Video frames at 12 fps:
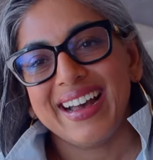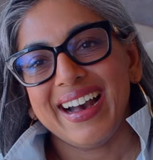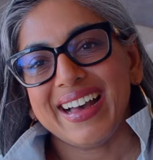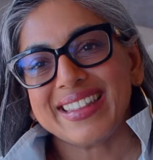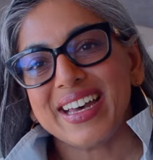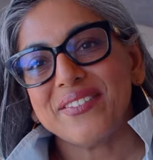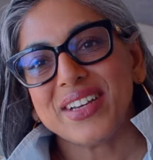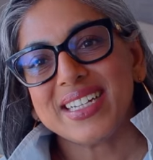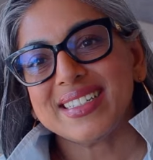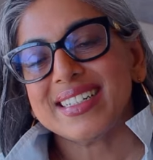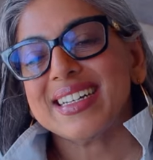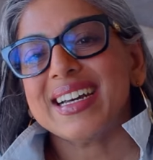I love it.
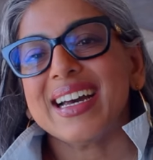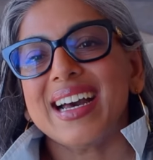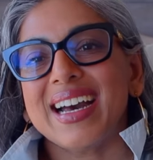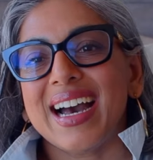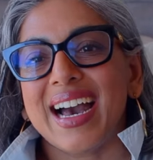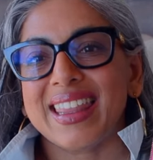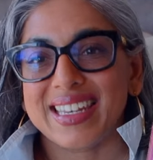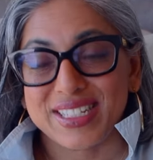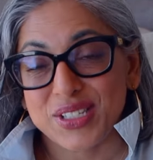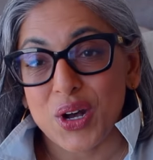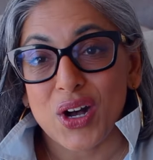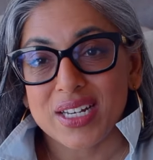I think
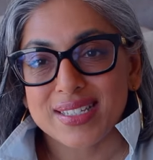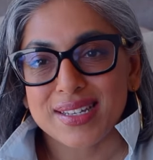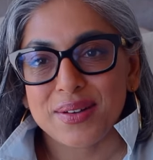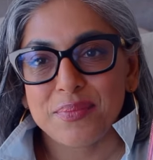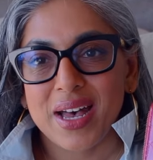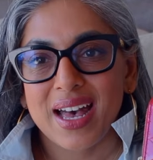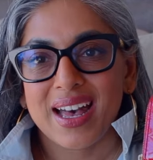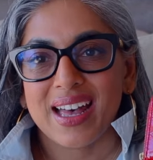it's awesome.